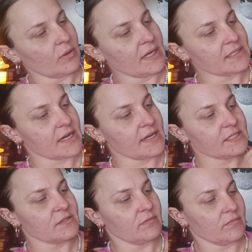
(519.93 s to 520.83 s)
it
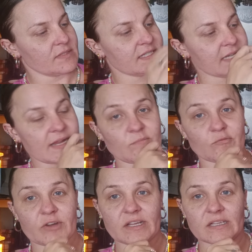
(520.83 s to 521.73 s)
does seem
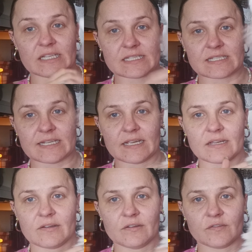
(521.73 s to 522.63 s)
realistic
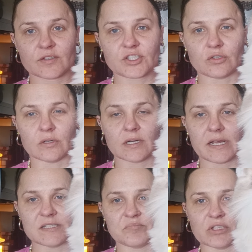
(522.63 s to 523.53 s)
for sure.
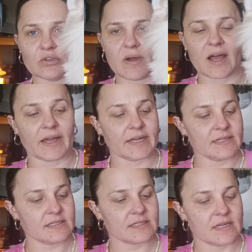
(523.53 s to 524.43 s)
Has blue
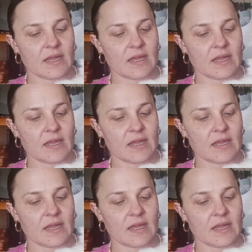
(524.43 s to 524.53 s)
eyes.